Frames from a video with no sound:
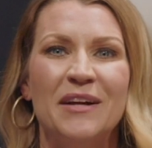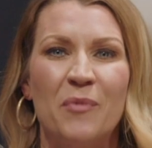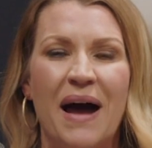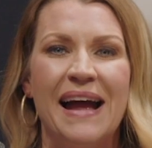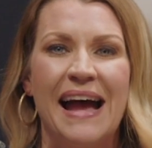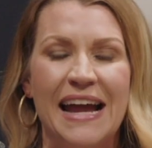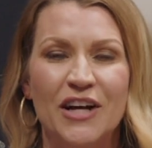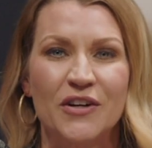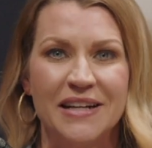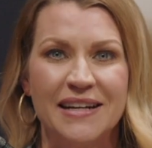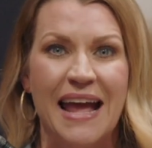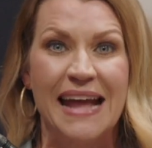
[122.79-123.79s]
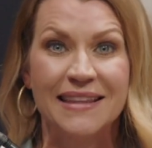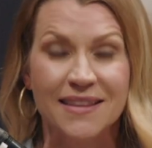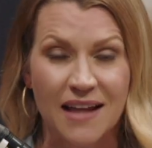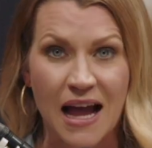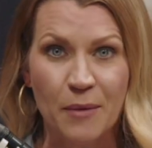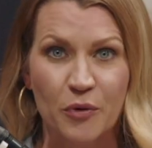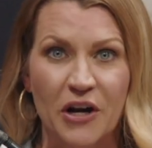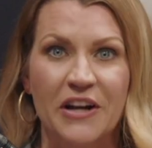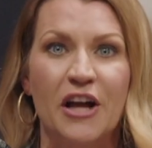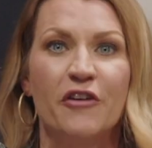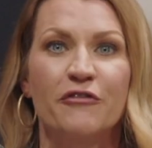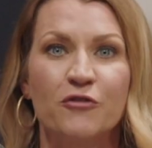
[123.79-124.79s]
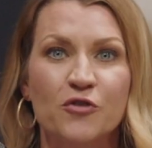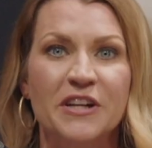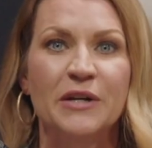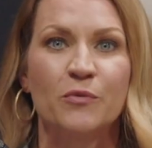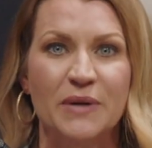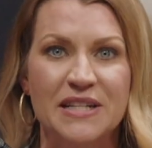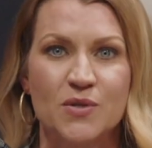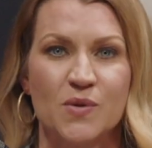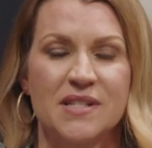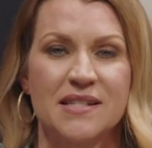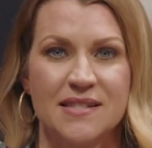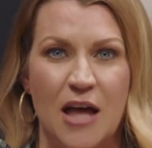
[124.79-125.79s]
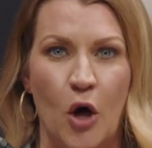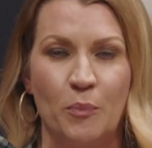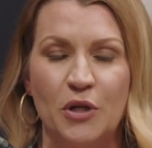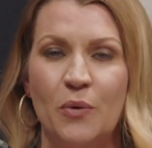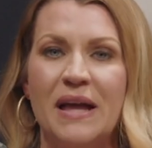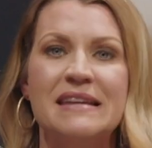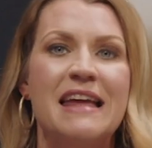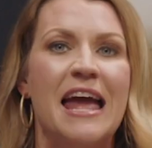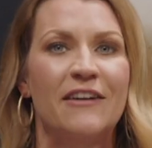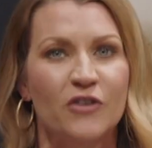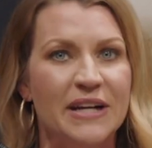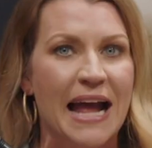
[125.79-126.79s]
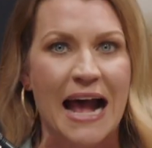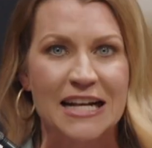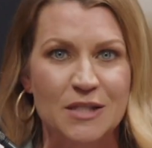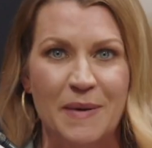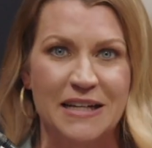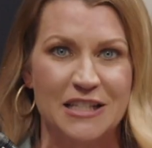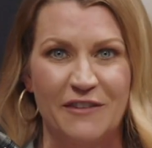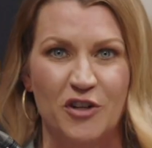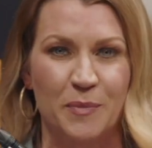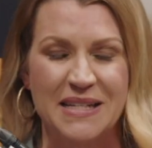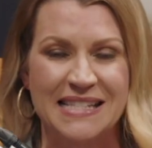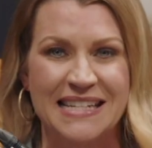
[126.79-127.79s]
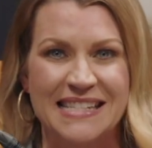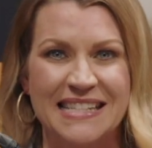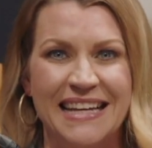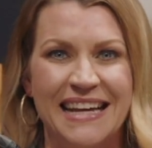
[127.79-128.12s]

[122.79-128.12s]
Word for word: why I created a library of free resources to help you in every aspect of your business.